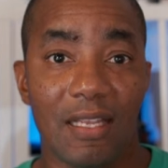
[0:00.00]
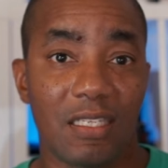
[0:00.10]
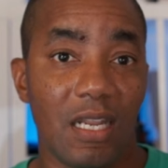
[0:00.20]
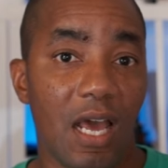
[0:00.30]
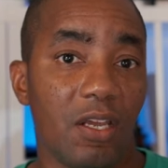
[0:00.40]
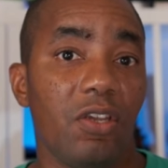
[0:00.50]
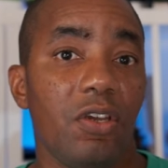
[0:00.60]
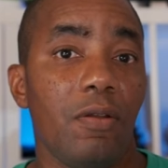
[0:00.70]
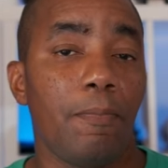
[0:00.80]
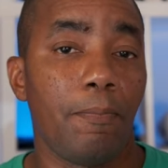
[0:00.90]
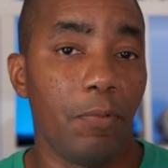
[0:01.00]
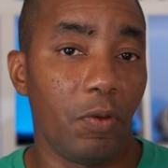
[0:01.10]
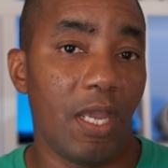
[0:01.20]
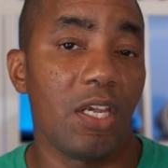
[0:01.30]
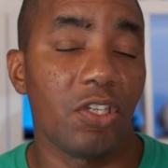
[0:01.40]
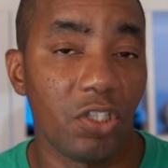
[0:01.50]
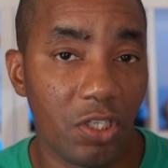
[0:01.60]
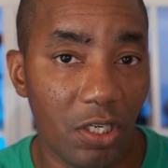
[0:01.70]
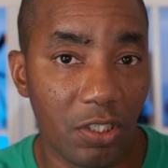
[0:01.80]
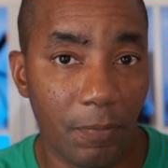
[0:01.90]
that's not a good location
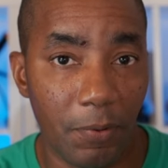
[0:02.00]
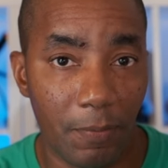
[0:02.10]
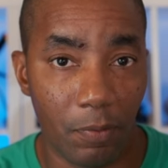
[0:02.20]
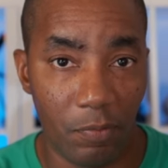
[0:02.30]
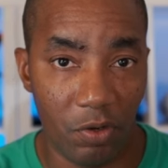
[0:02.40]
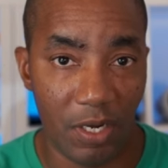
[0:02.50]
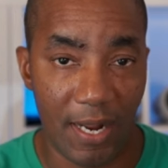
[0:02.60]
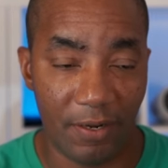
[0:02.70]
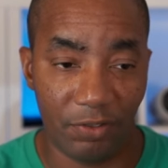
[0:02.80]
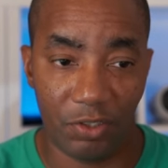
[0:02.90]
to put Bermuda down.